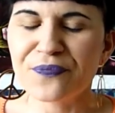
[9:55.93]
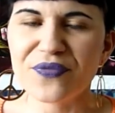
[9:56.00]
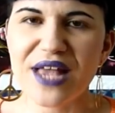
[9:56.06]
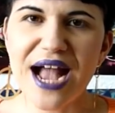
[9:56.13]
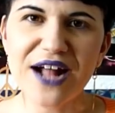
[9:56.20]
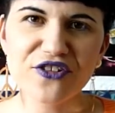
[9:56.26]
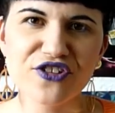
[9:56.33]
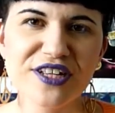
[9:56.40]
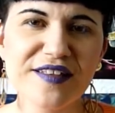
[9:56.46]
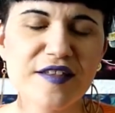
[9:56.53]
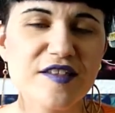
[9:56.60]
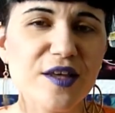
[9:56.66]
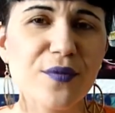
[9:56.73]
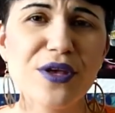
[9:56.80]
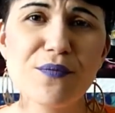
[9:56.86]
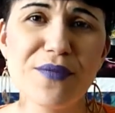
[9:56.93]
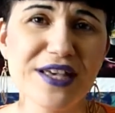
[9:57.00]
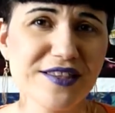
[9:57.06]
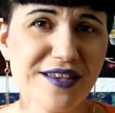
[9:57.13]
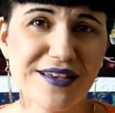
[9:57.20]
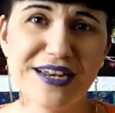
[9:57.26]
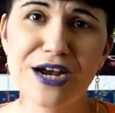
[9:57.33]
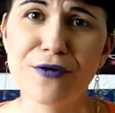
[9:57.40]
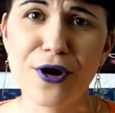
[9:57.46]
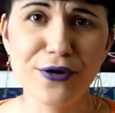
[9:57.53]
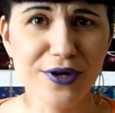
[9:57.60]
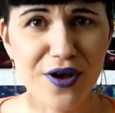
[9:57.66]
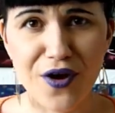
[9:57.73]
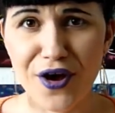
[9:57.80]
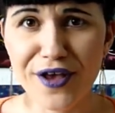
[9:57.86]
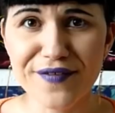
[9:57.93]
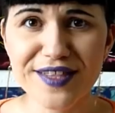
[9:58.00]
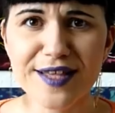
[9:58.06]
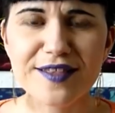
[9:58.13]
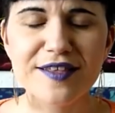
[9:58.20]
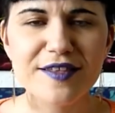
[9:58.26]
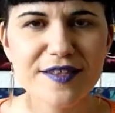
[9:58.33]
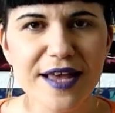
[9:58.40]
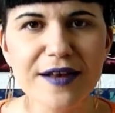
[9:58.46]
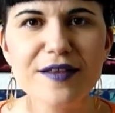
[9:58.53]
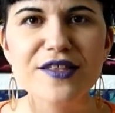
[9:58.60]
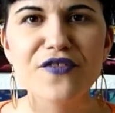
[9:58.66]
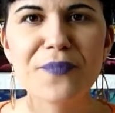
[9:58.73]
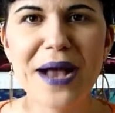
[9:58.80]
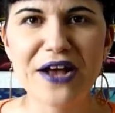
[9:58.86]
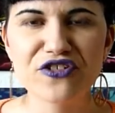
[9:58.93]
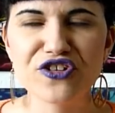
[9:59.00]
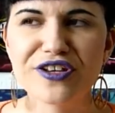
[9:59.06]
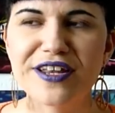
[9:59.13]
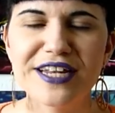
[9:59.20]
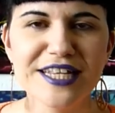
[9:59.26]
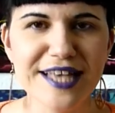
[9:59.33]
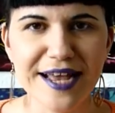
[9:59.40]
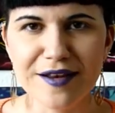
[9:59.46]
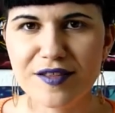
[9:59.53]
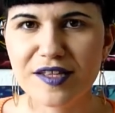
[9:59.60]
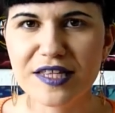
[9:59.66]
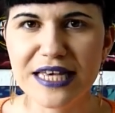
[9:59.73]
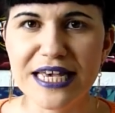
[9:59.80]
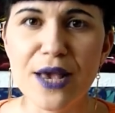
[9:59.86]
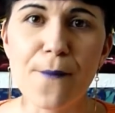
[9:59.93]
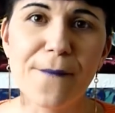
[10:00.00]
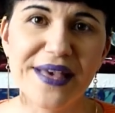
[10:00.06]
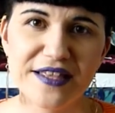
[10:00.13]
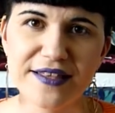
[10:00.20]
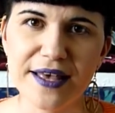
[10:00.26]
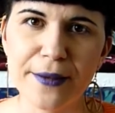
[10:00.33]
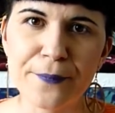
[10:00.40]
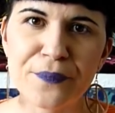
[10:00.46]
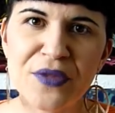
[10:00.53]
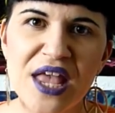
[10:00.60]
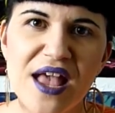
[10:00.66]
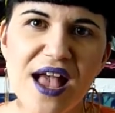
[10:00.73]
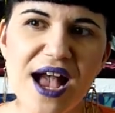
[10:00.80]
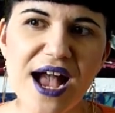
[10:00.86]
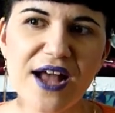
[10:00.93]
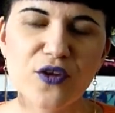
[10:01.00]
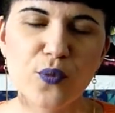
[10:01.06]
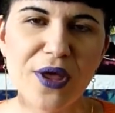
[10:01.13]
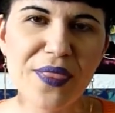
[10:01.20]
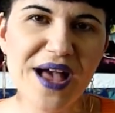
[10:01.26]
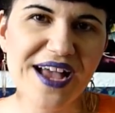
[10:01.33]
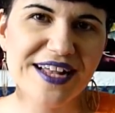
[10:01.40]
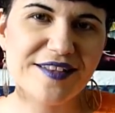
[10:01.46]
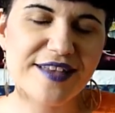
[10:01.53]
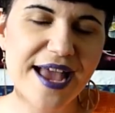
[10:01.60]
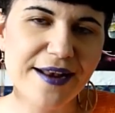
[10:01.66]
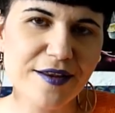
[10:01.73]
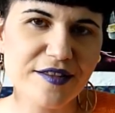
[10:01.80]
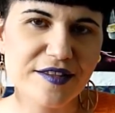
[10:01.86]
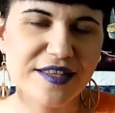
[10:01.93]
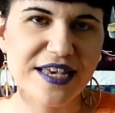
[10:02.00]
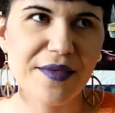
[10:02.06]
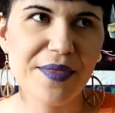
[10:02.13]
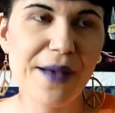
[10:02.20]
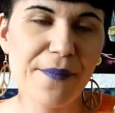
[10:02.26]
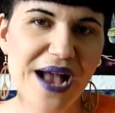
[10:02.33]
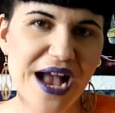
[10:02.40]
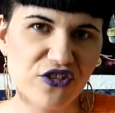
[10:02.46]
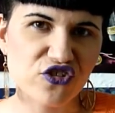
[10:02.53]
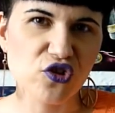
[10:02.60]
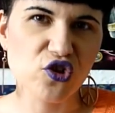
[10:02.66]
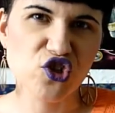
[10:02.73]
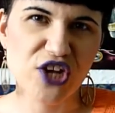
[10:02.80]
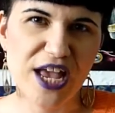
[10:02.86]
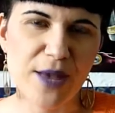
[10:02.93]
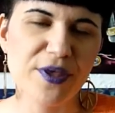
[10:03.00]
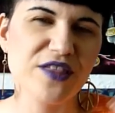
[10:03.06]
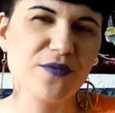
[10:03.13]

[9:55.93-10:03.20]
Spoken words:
actually there's something missing in our own lives. There's a sense of passion and intensity missing. And when that intensity and that passion ship is